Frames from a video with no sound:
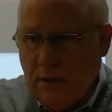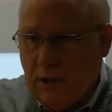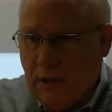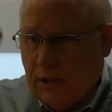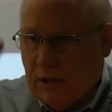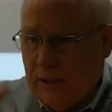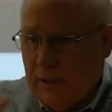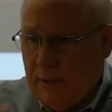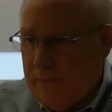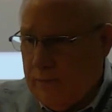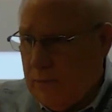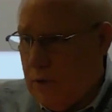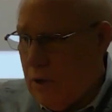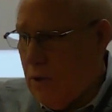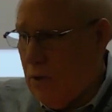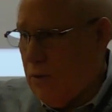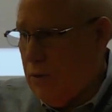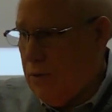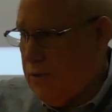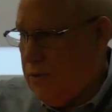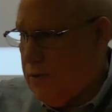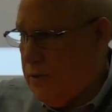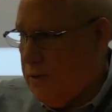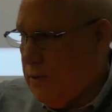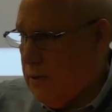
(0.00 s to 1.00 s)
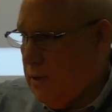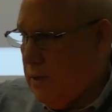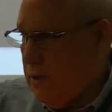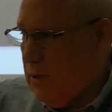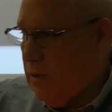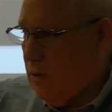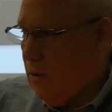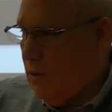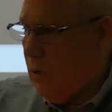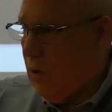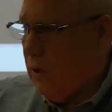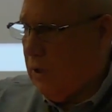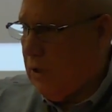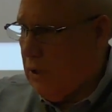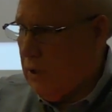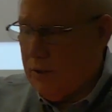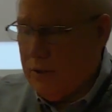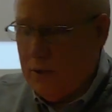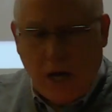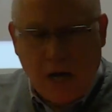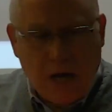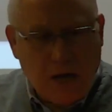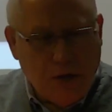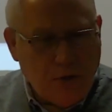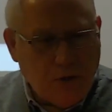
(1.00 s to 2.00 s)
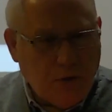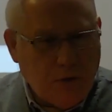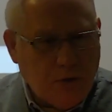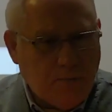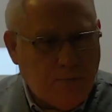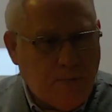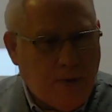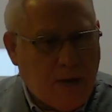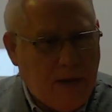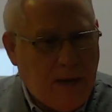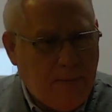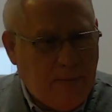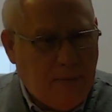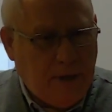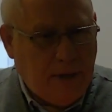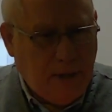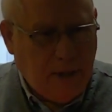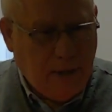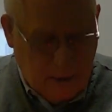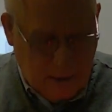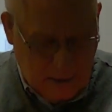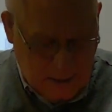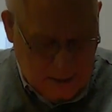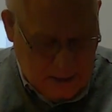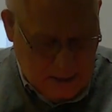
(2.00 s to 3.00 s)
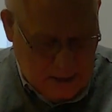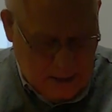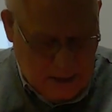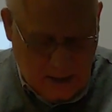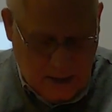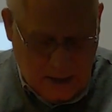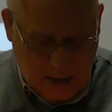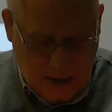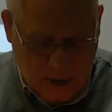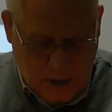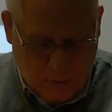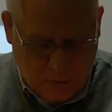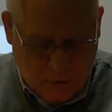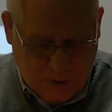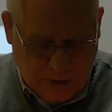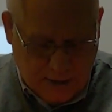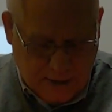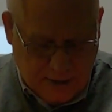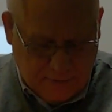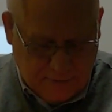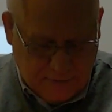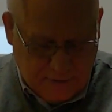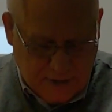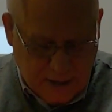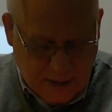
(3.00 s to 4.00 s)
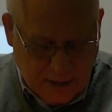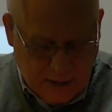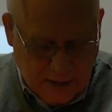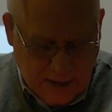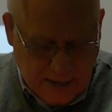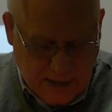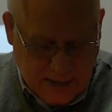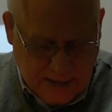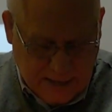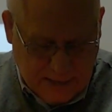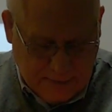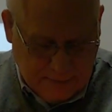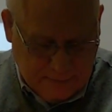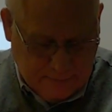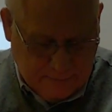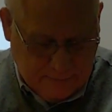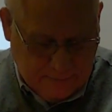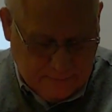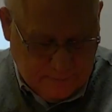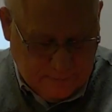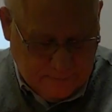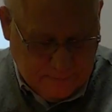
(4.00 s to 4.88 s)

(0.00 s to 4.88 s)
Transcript: the lymph nodes, the little nodules might be. And when they've done that,